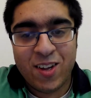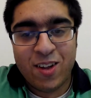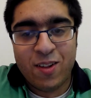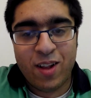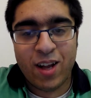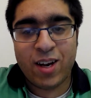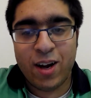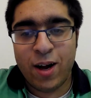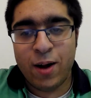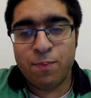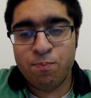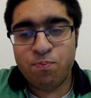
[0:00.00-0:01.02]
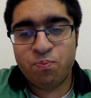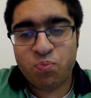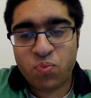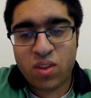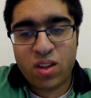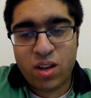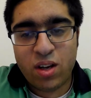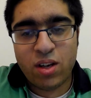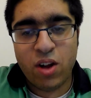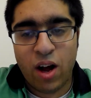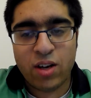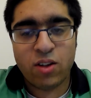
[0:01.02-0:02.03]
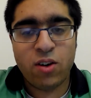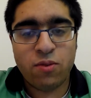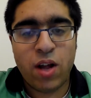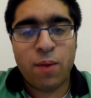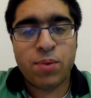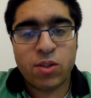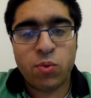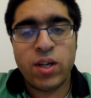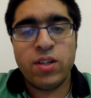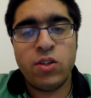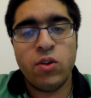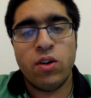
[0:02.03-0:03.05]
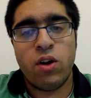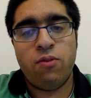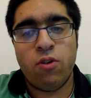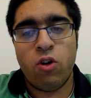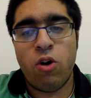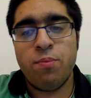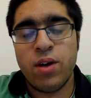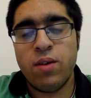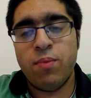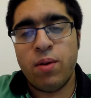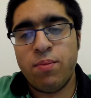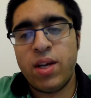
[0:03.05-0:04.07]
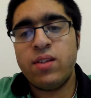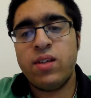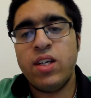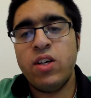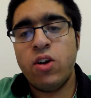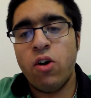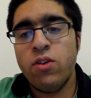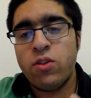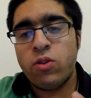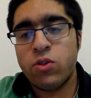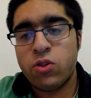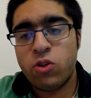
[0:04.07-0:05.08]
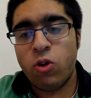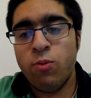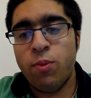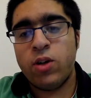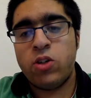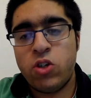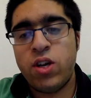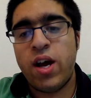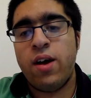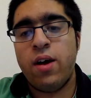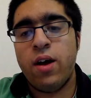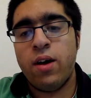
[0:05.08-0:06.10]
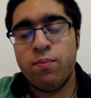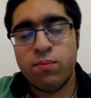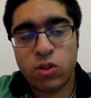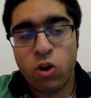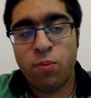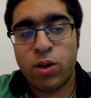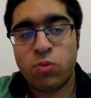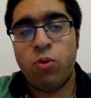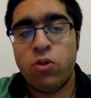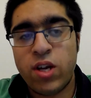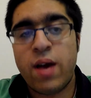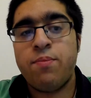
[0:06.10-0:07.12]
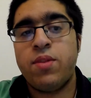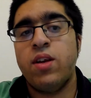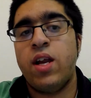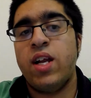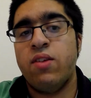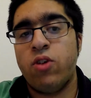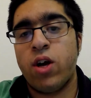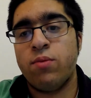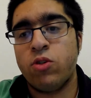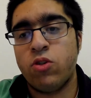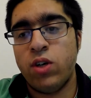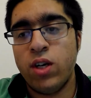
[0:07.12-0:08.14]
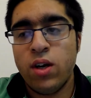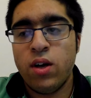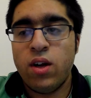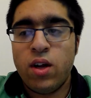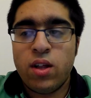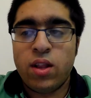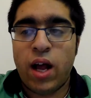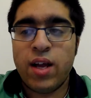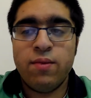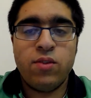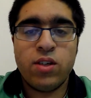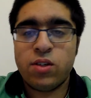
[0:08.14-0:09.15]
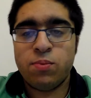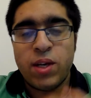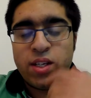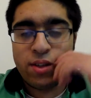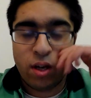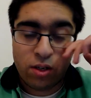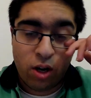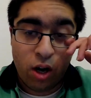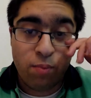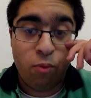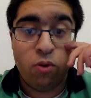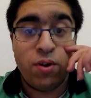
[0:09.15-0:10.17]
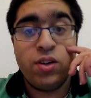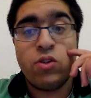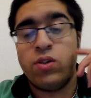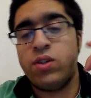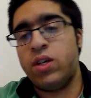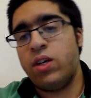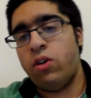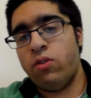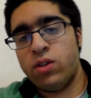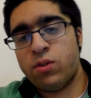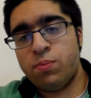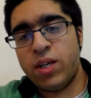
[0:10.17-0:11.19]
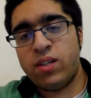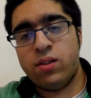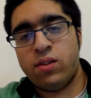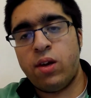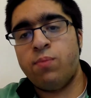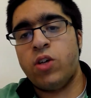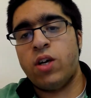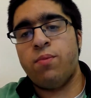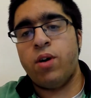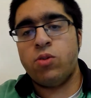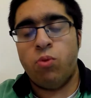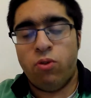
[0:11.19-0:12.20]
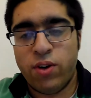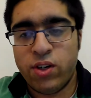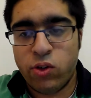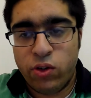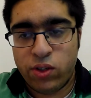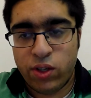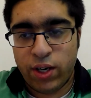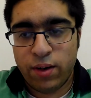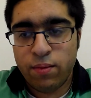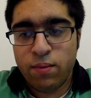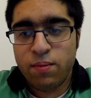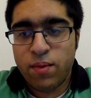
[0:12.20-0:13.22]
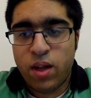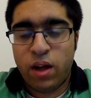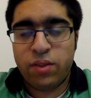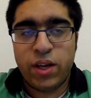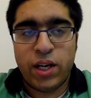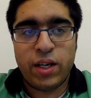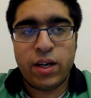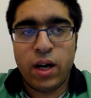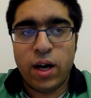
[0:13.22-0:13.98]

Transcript: I don't know if that persuades you an awful lot, but basically you go into so much more depth in A-level chemistry that it just makes it a ton more interesting. It just makes the subject much more interesting, I think.